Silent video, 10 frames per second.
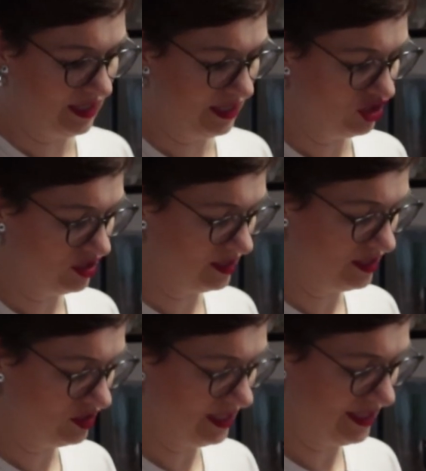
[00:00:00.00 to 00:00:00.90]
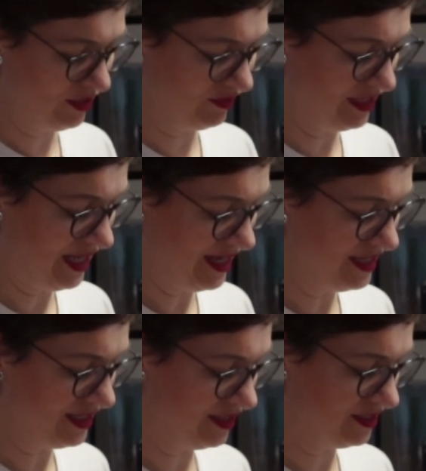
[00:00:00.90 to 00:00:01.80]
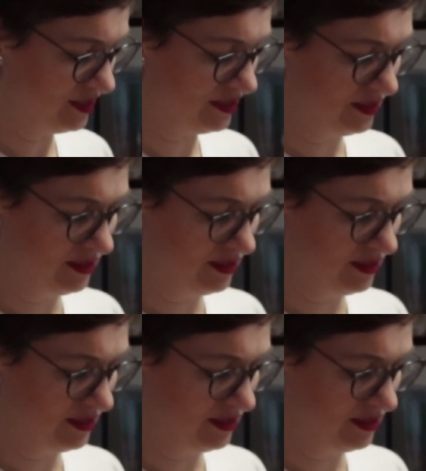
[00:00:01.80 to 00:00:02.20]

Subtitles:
I just need to take care of the lining, and